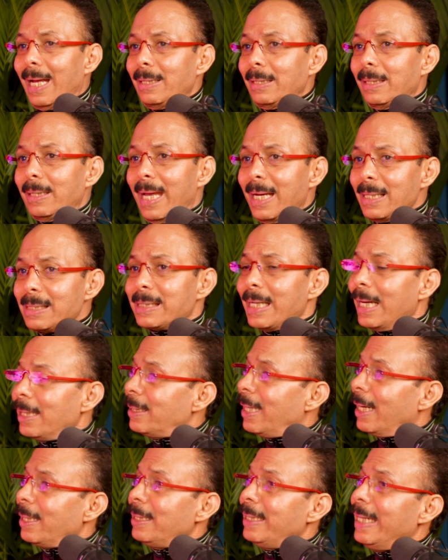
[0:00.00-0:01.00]
And they
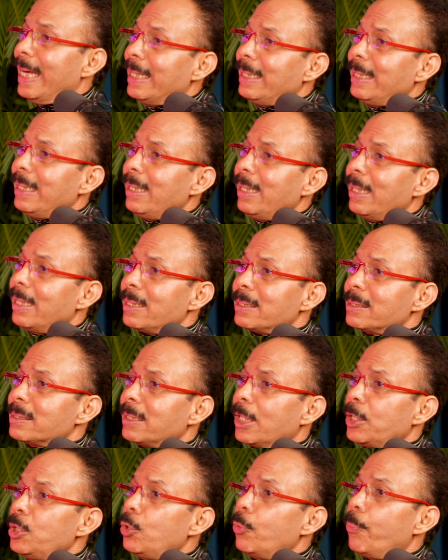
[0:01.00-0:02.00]
said that dairy
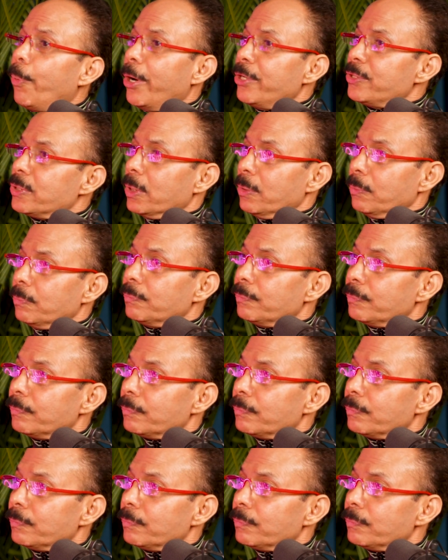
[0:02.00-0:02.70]
is the new poison.